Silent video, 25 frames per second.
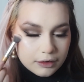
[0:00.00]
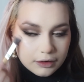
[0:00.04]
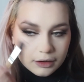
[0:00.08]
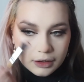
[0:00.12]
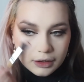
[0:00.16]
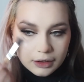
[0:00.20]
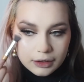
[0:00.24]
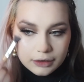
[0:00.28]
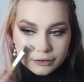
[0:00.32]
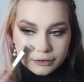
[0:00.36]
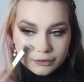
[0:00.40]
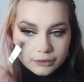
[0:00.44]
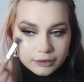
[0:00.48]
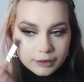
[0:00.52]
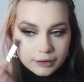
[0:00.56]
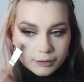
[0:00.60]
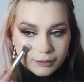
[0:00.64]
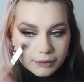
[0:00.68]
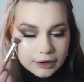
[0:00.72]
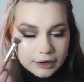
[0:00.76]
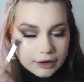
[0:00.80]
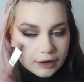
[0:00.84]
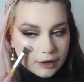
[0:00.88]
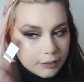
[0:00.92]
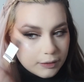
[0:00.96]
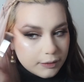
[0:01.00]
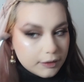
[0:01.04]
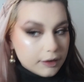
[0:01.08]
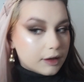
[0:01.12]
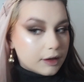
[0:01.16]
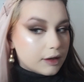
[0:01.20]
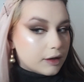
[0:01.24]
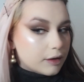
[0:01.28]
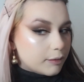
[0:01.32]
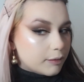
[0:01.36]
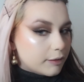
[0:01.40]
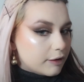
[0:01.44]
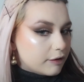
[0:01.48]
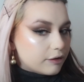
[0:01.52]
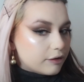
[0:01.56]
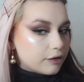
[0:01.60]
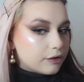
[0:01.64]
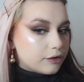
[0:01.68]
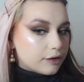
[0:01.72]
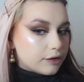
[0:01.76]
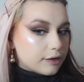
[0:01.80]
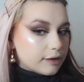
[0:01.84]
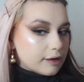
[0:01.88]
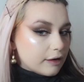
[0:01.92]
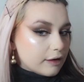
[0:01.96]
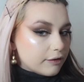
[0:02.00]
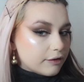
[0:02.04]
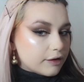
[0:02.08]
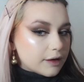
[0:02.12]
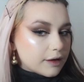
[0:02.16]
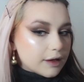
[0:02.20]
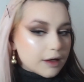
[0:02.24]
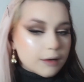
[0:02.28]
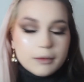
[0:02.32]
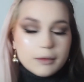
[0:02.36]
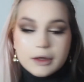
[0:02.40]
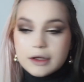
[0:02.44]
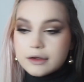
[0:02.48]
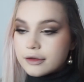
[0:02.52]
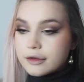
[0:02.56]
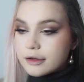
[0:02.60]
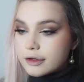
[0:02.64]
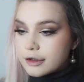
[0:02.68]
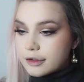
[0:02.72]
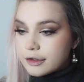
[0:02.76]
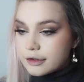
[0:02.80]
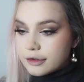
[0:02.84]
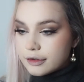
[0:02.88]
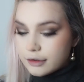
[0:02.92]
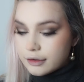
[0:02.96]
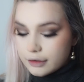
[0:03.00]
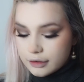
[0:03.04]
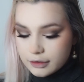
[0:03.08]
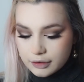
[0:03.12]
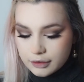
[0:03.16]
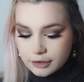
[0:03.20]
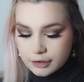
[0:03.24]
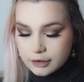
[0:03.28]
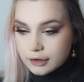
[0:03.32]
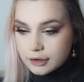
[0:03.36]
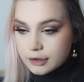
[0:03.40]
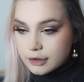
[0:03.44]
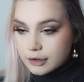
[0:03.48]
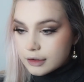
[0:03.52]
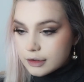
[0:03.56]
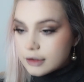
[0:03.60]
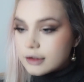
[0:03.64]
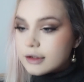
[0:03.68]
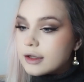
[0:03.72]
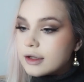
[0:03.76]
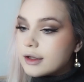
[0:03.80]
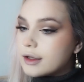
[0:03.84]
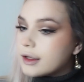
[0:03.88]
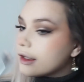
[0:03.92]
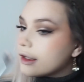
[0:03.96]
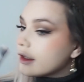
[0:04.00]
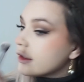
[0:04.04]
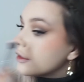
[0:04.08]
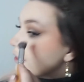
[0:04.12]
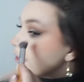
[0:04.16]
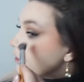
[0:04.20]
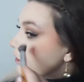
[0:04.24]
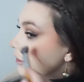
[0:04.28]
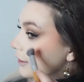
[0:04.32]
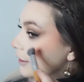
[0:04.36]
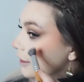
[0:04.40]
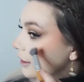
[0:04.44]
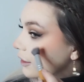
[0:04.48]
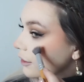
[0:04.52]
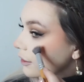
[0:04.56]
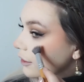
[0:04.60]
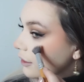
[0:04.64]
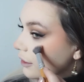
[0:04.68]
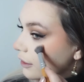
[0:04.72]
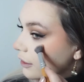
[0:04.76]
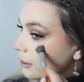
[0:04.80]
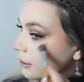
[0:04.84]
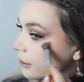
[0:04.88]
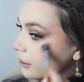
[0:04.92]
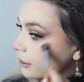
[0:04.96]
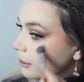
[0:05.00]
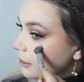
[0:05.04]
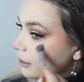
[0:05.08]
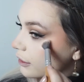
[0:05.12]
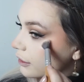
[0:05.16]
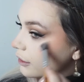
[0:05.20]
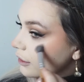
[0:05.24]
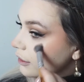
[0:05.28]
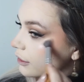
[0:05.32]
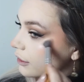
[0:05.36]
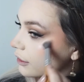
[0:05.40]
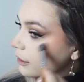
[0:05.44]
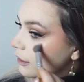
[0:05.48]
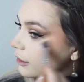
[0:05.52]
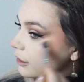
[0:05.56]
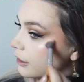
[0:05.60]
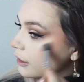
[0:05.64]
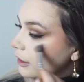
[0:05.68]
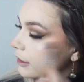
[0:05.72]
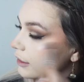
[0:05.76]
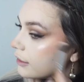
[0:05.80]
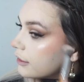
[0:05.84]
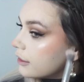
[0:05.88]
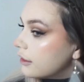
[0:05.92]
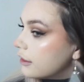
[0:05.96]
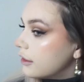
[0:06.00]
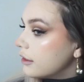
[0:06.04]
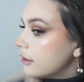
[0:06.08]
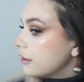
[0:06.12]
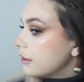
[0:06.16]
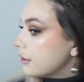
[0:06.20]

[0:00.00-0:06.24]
And only bring it up a little bit, so just every time I turn, the light will still hit it.